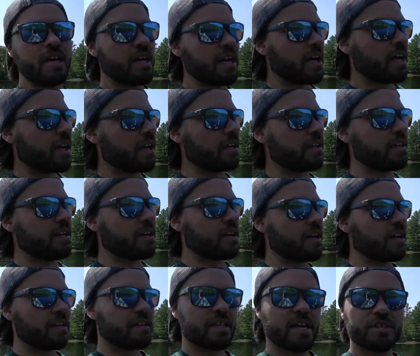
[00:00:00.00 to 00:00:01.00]
and
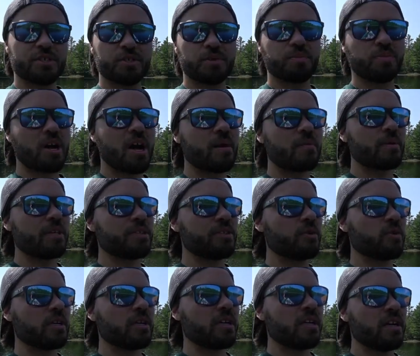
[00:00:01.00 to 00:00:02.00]
uh, that should probably
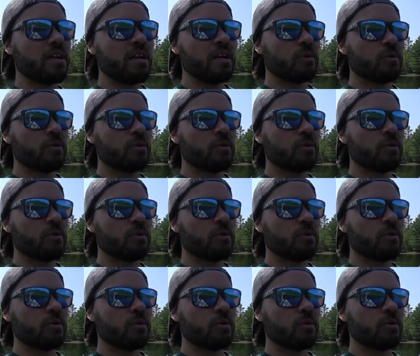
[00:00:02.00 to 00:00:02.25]
do it.